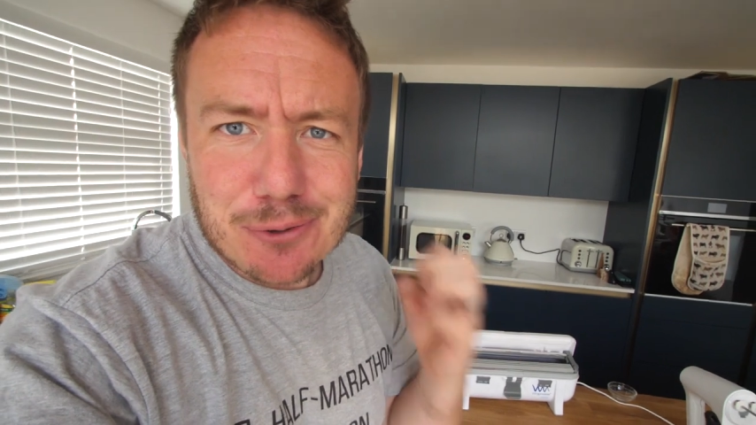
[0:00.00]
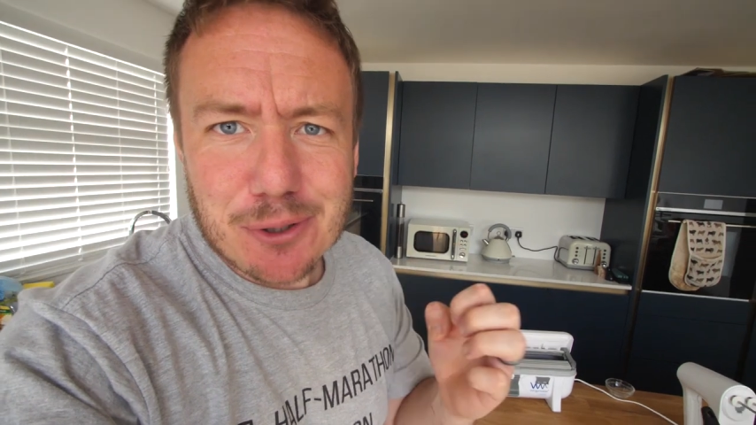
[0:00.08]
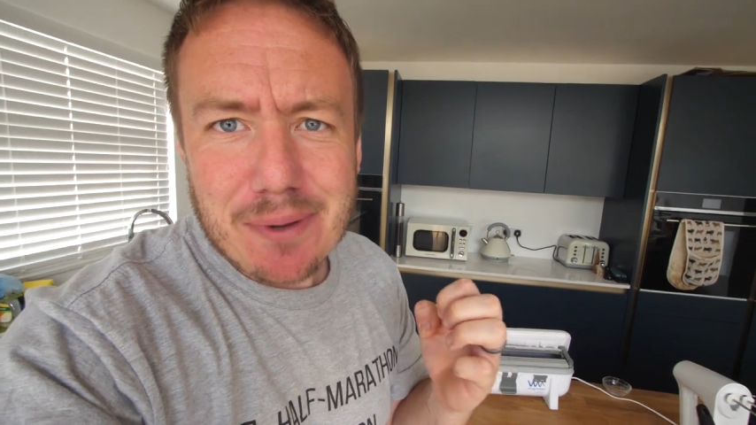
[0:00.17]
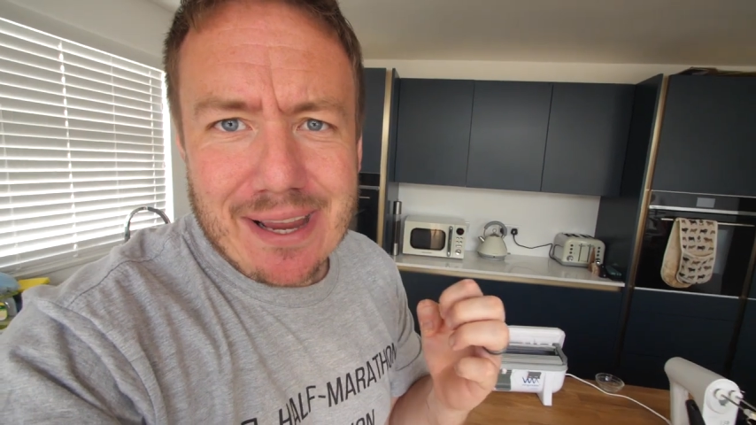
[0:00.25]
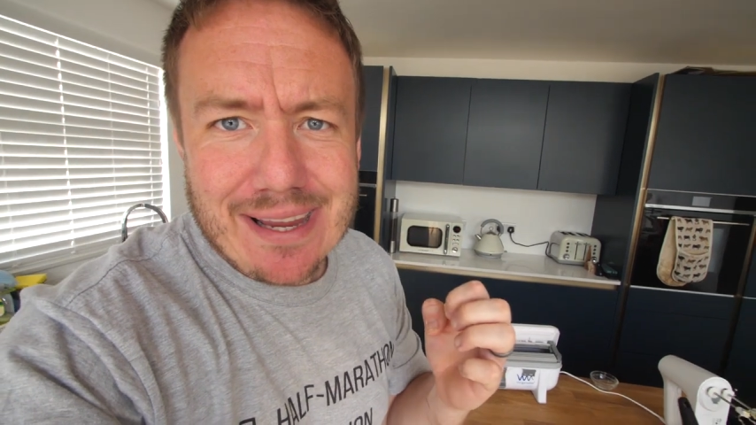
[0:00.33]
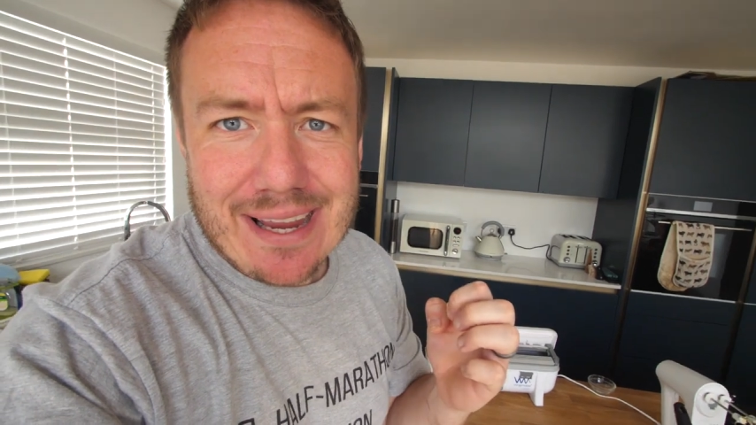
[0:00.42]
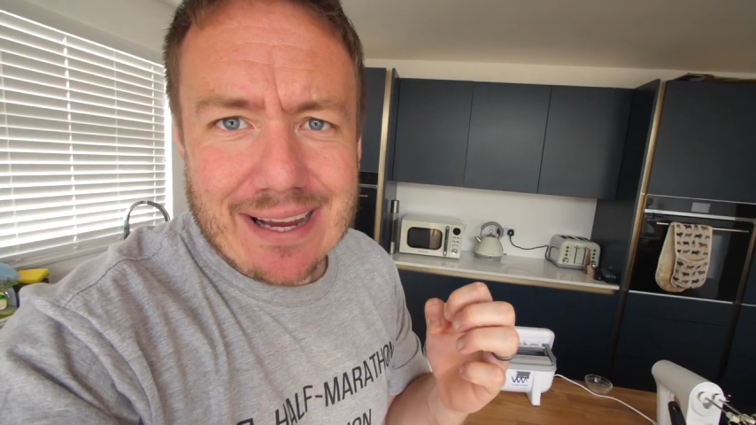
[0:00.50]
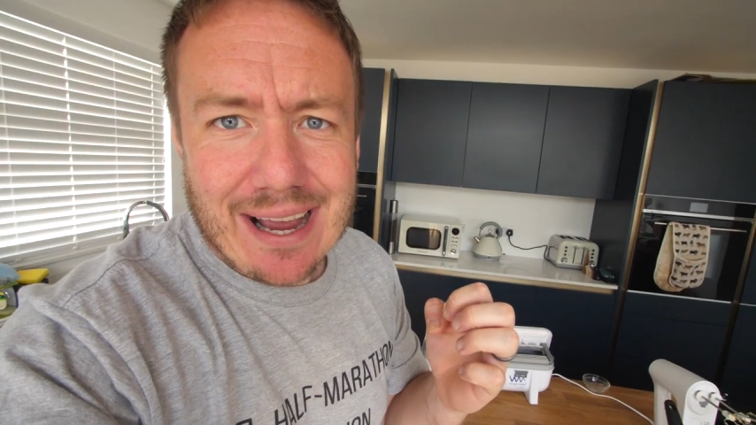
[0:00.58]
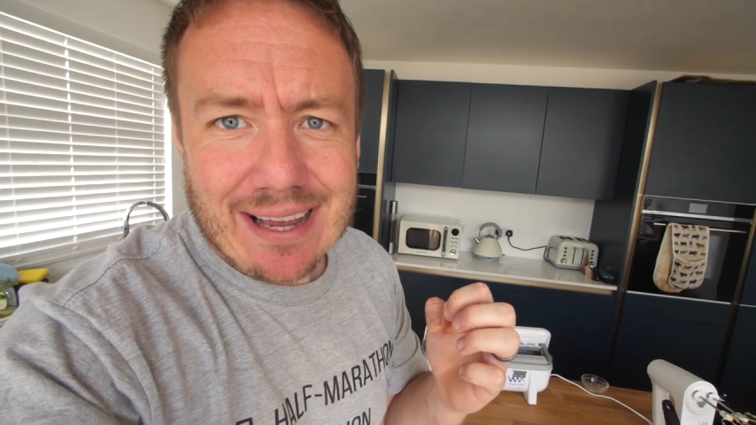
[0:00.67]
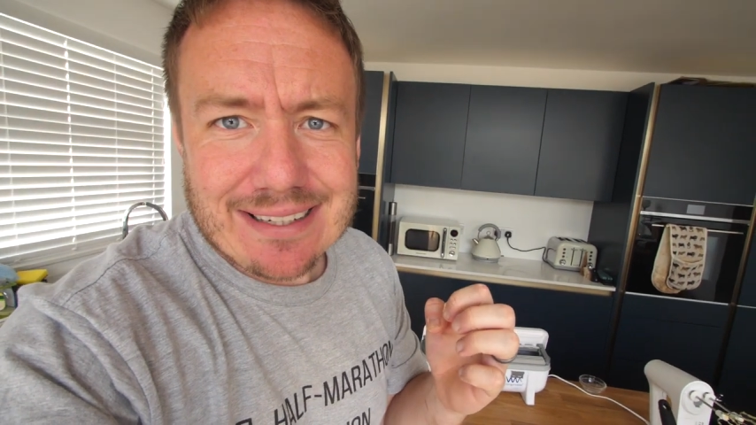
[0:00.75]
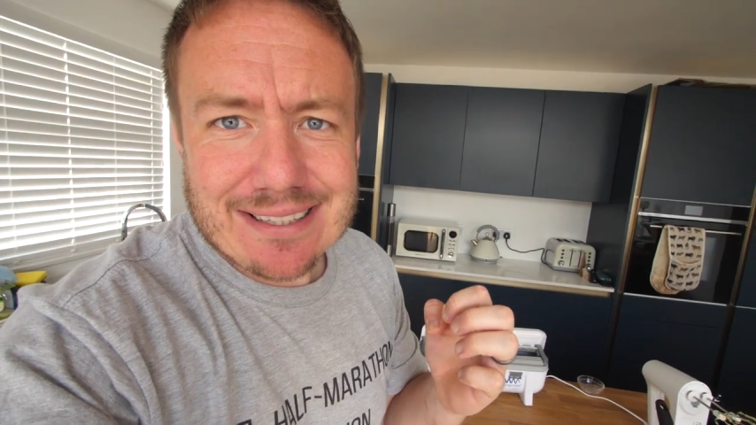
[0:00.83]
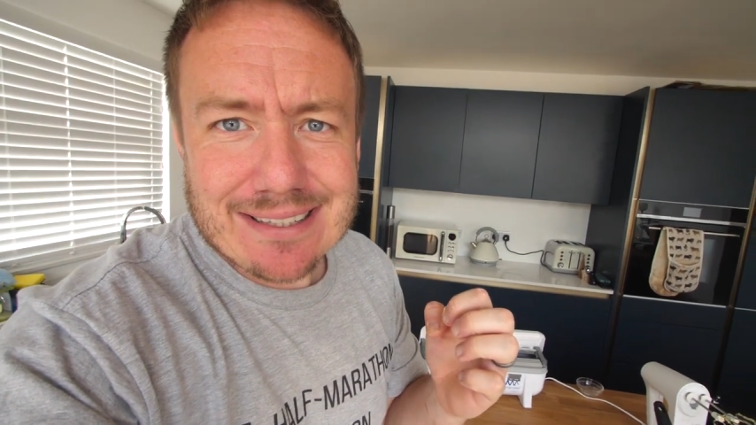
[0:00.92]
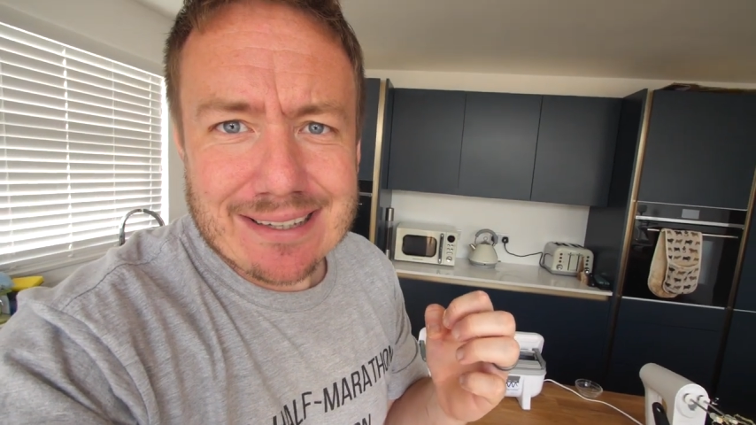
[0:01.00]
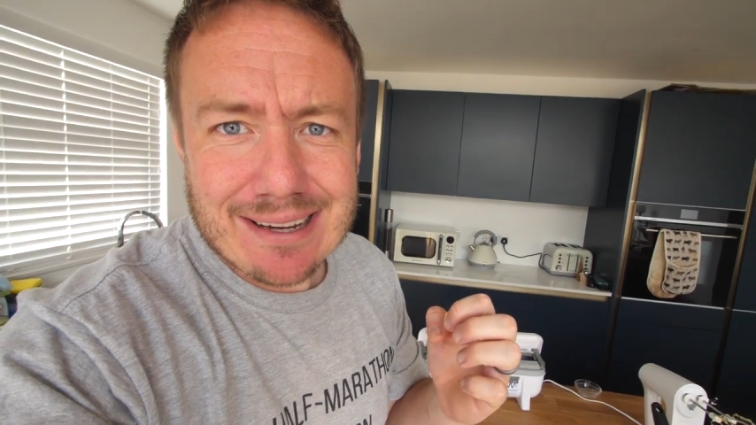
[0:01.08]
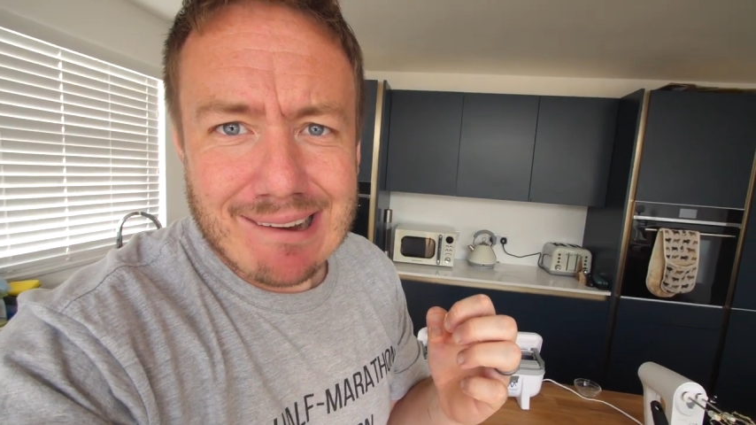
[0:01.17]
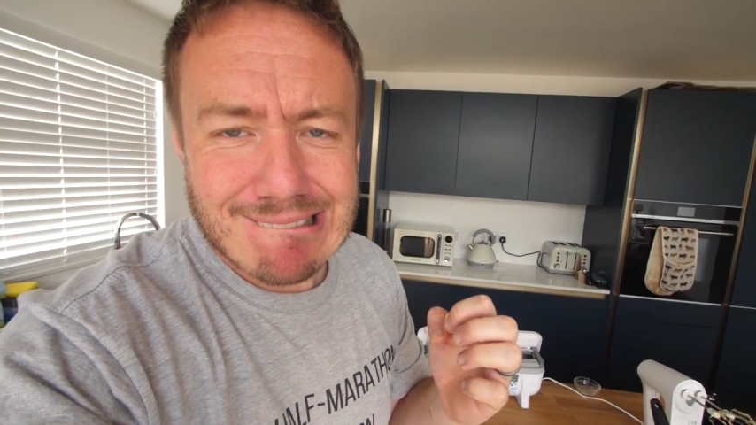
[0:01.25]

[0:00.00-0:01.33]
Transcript: gourmet Kit Kats.